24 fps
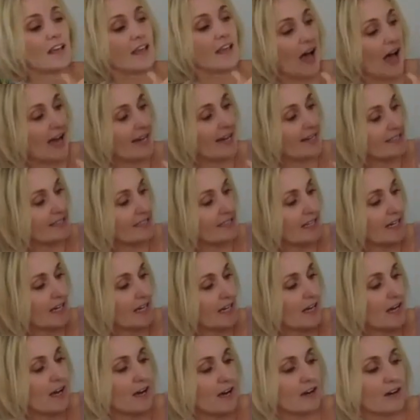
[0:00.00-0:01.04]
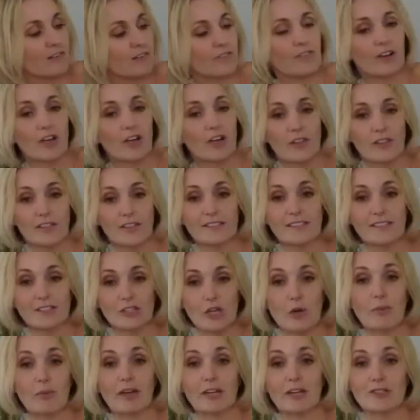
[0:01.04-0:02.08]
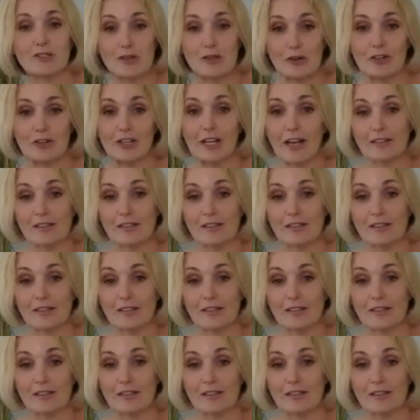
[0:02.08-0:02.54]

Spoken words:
idea of, this is how my journey